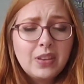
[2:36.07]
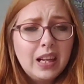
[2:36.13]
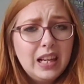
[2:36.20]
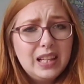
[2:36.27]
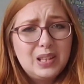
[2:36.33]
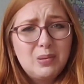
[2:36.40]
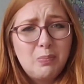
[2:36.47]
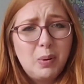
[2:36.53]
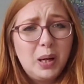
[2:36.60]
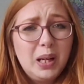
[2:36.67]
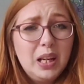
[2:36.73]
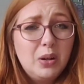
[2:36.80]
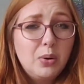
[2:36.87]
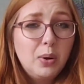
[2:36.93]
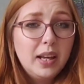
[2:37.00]
It's pretty
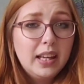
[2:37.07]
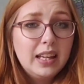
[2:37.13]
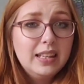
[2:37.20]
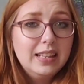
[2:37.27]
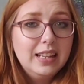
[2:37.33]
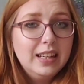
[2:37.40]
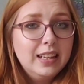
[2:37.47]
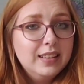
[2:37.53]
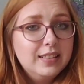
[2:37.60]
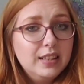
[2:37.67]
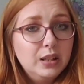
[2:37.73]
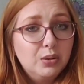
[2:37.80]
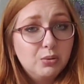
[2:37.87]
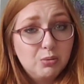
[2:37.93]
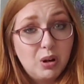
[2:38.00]
quick and easy
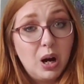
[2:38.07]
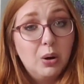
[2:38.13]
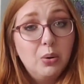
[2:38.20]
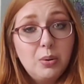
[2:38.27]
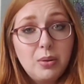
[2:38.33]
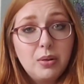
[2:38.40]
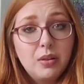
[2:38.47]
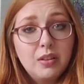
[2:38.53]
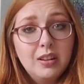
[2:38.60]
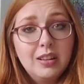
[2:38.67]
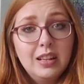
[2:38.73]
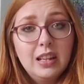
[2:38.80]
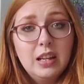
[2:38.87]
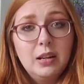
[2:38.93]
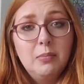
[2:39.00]
growth
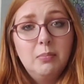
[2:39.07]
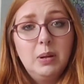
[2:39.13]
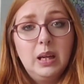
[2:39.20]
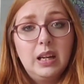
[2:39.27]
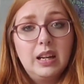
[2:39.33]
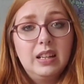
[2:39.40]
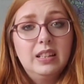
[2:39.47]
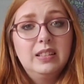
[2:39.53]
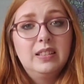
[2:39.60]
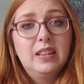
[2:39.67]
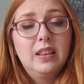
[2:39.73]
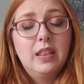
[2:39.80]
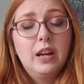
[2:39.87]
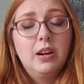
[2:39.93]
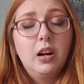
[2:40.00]
because
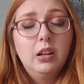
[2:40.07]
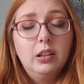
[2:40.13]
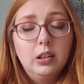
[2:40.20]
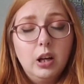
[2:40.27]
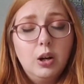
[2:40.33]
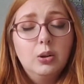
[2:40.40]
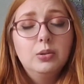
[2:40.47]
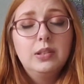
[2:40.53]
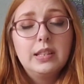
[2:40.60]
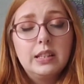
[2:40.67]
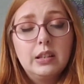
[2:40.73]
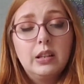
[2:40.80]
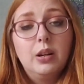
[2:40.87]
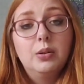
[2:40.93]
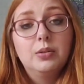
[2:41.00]
there are loads and
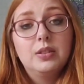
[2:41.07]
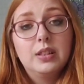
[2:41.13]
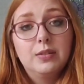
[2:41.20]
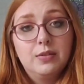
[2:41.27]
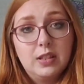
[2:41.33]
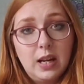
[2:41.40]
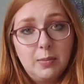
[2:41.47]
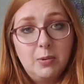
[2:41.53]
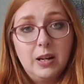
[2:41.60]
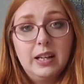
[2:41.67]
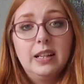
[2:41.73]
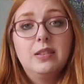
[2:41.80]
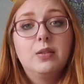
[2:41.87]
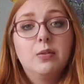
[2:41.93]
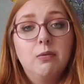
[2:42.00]
loads of
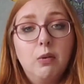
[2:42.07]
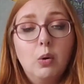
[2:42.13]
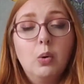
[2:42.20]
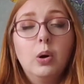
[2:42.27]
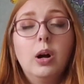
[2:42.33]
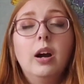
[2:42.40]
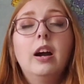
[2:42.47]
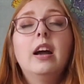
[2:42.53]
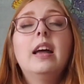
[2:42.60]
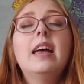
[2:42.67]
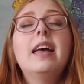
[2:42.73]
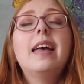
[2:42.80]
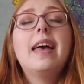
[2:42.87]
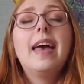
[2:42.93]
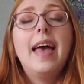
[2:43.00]
subreddits for
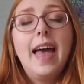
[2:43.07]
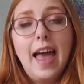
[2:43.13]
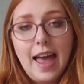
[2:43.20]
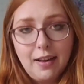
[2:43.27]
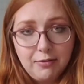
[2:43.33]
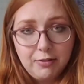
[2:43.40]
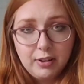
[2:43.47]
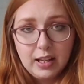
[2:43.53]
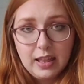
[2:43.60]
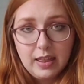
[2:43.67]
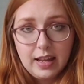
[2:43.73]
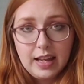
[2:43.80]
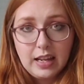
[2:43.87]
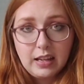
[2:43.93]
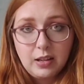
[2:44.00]

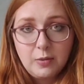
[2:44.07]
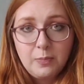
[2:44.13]
everything.